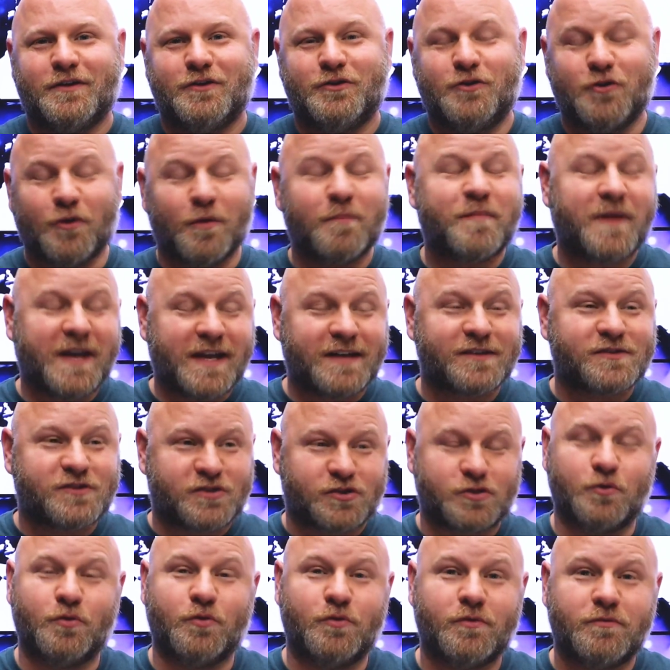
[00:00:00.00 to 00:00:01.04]
You're being
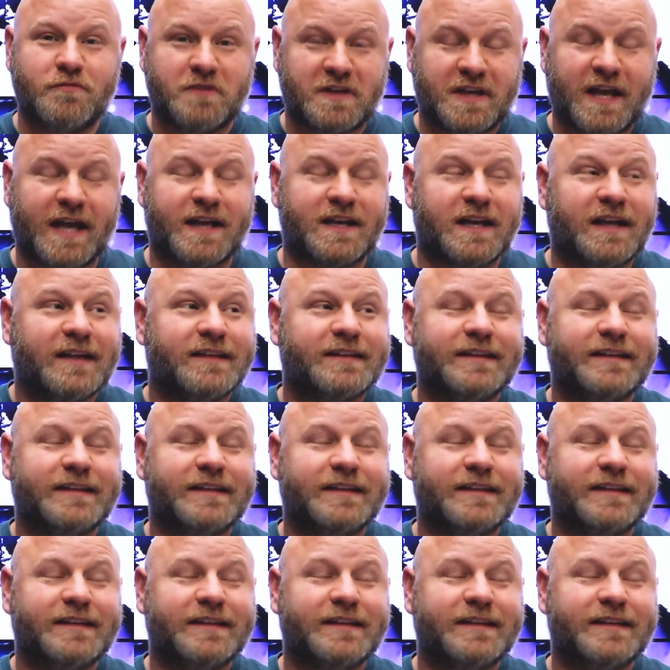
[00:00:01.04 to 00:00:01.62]
sued, again,